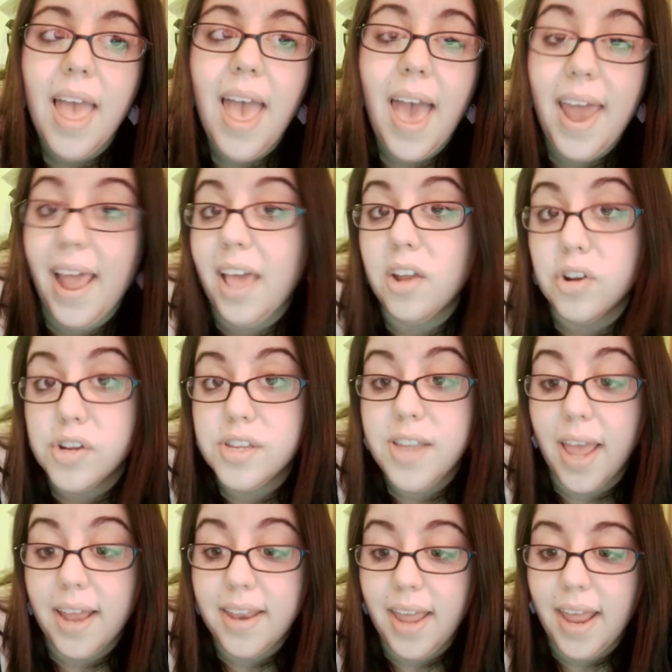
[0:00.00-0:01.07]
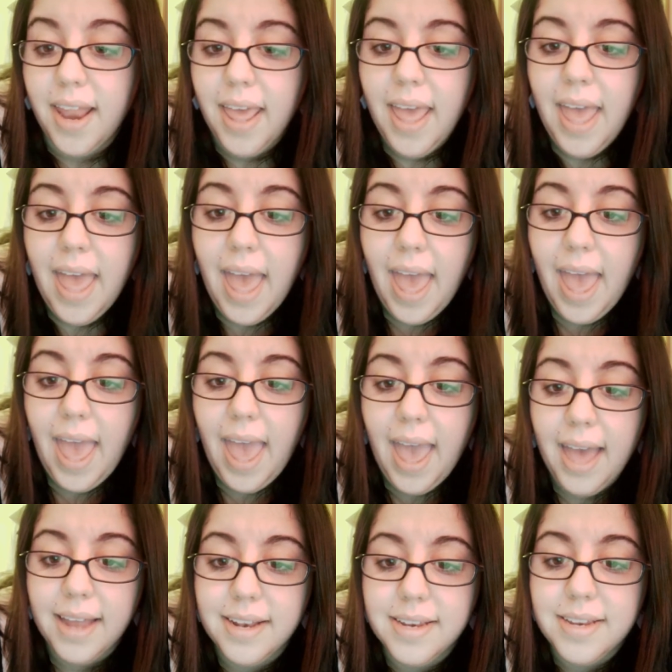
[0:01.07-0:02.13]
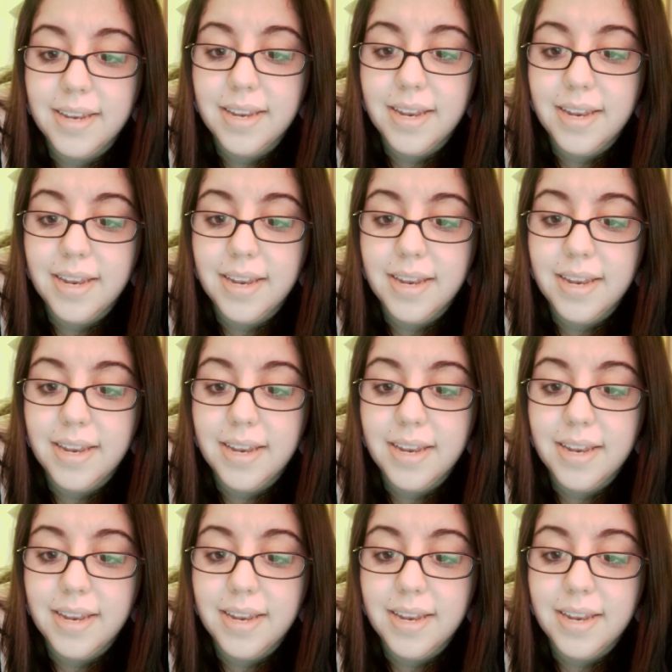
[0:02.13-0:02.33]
and I understand it. And